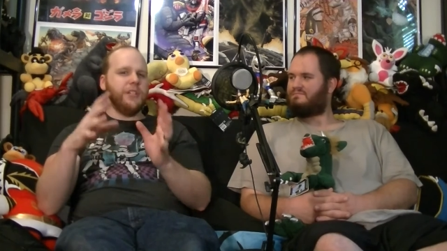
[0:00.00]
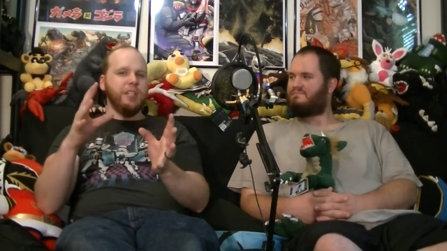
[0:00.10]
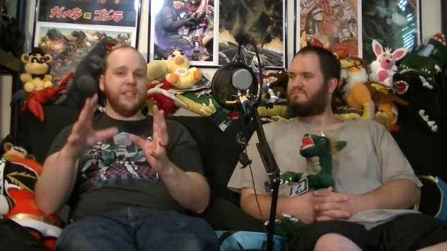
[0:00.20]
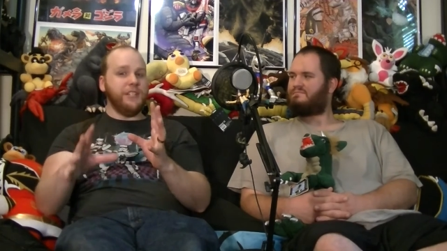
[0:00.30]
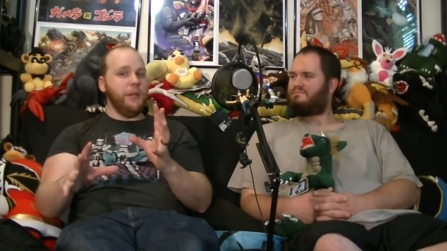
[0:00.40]
Speaker 1: you get to
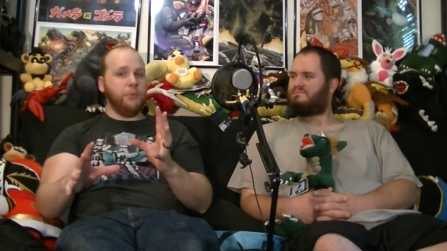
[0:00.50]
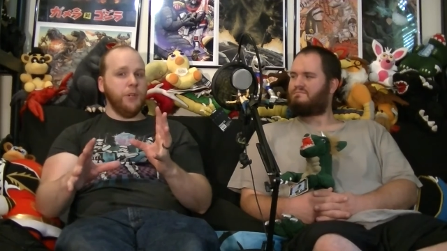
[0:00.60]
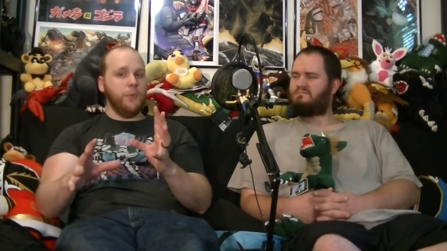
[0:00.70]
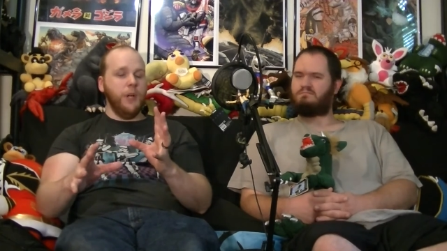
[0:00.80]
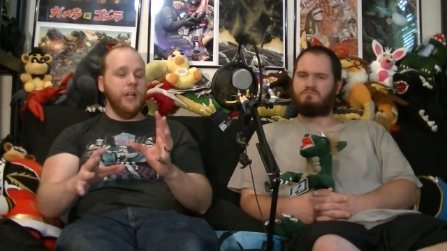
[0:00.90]
see it pretty
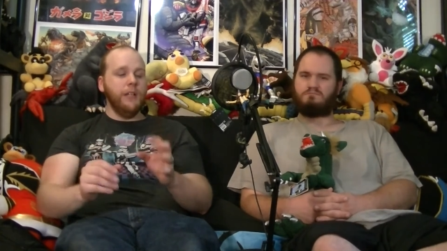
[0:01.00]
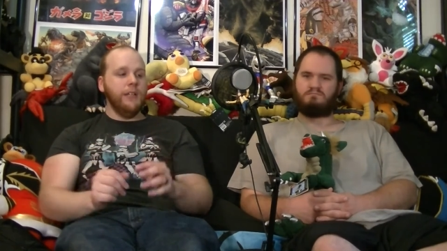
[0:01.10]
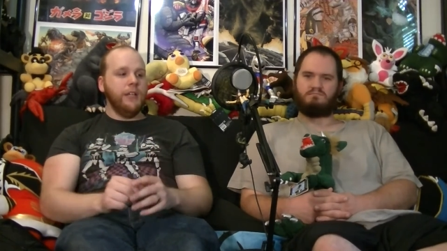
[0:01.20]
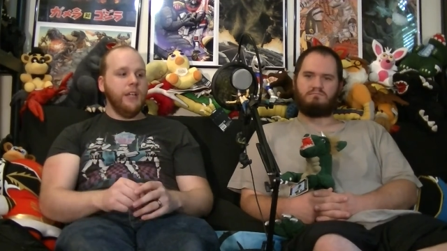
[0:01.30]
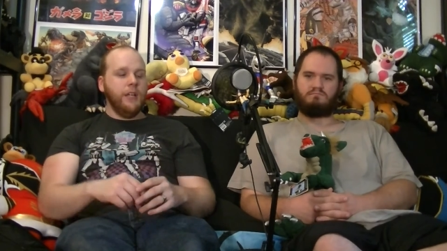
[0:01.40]
well,
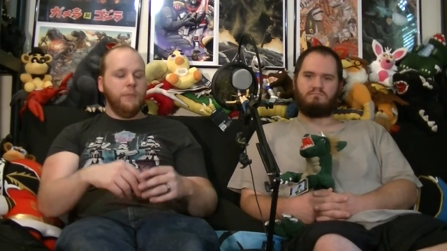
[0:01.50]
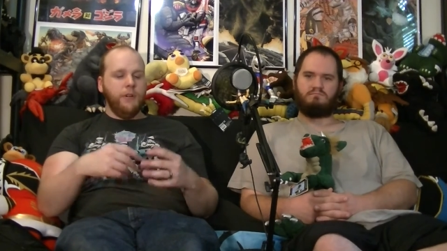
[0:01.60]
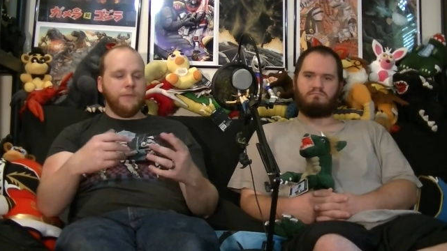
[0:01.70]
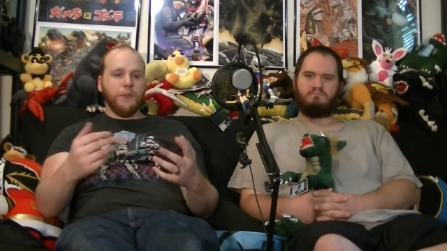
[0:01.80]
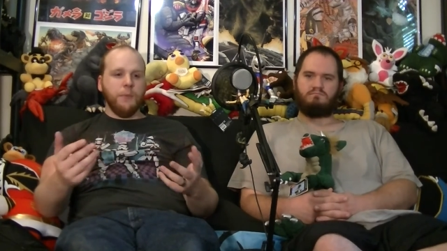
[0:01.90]

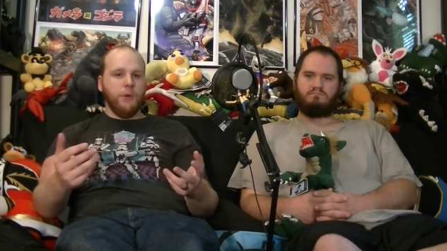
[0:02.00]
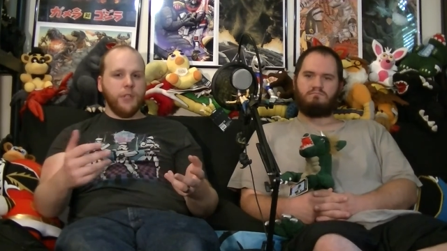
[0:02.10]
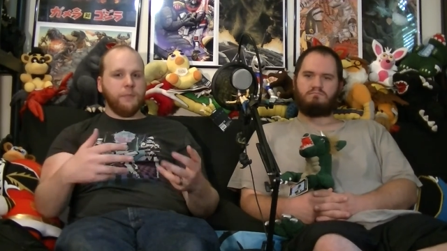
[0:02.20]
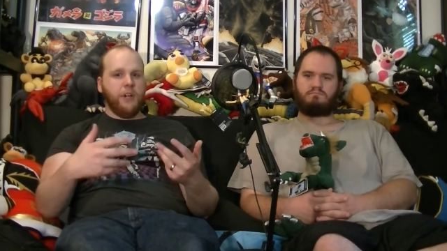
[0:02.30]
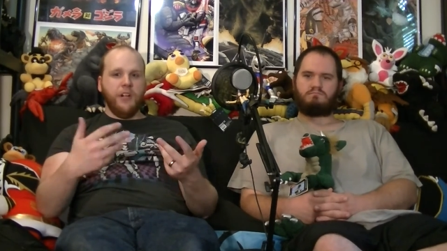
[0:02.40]
but for the most
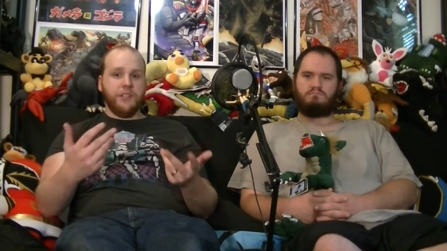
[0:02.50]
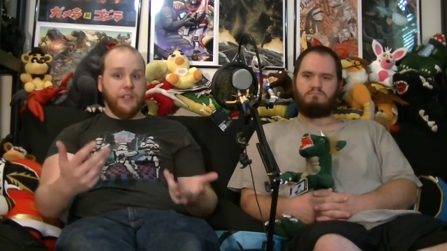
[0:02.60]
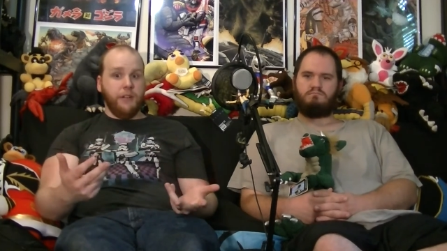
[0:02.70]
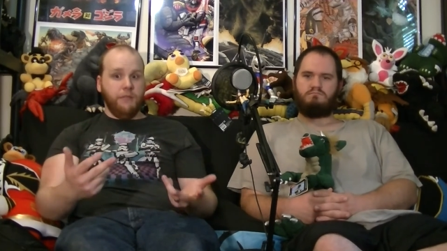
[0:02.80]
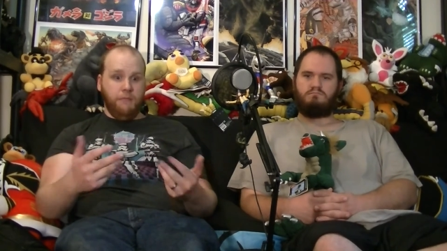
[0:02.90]
part, it's
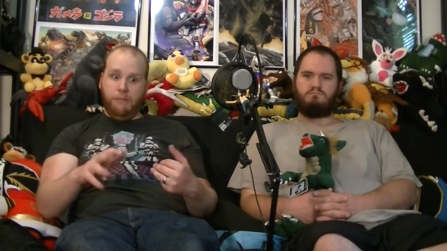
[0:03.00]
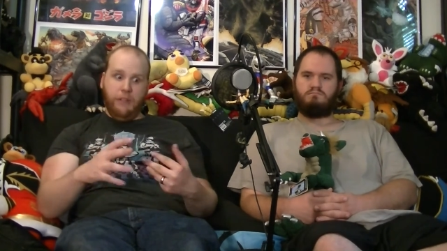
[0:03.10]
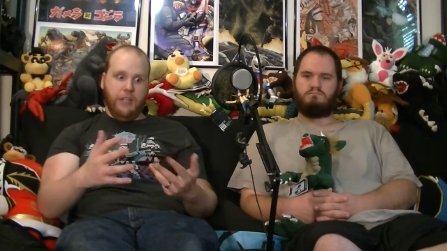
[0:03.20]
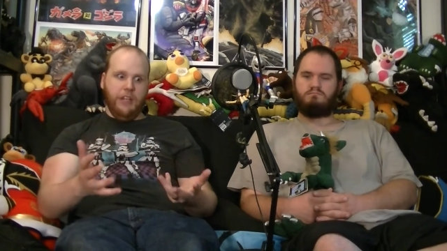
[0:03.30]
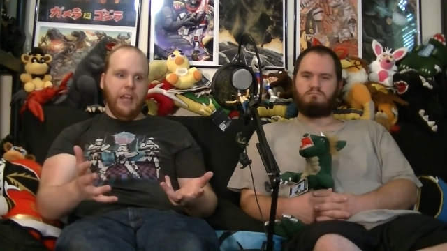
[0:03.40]
done.
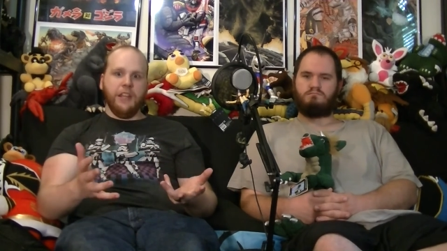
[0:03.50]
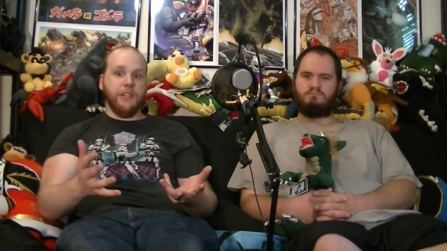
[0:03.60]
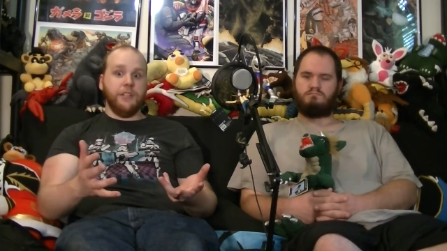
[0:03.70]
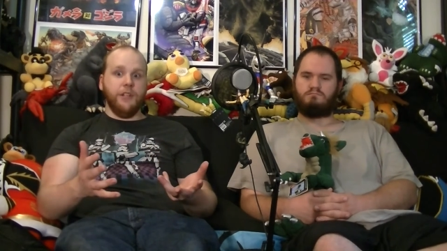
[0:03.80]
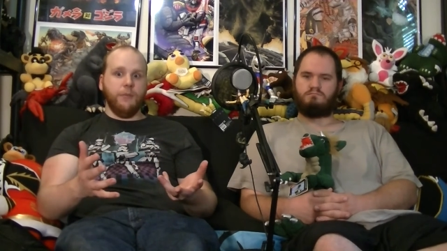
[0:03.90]
The alien's
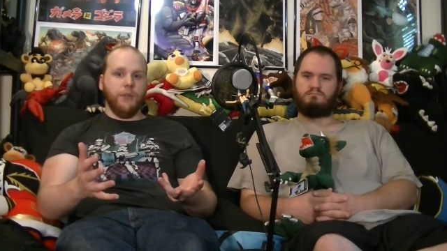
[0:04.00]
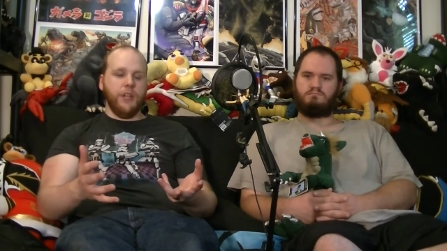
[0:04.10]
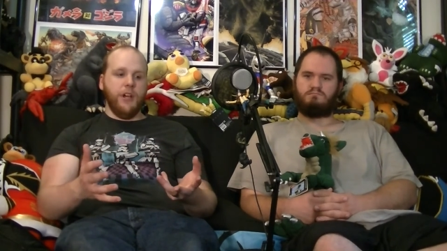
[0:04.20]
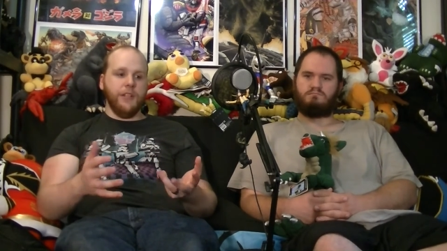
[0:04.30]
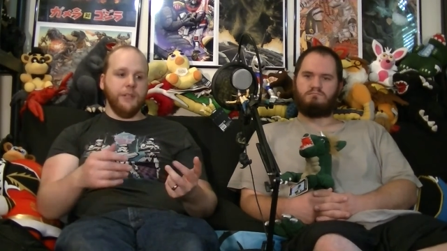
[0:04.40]
done really
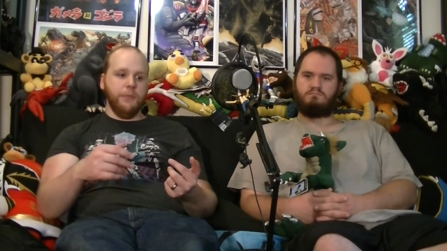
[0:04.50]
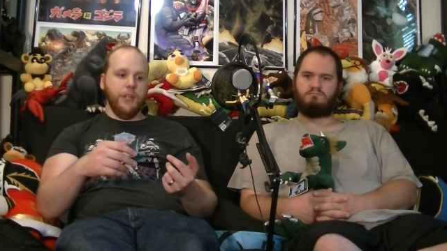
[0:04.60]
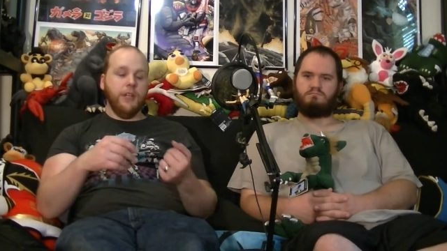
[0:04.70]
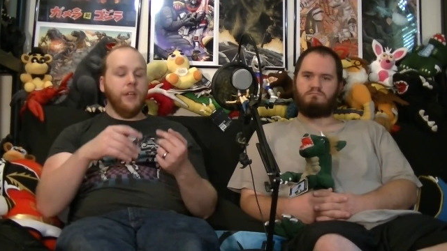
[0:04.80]
awesomely.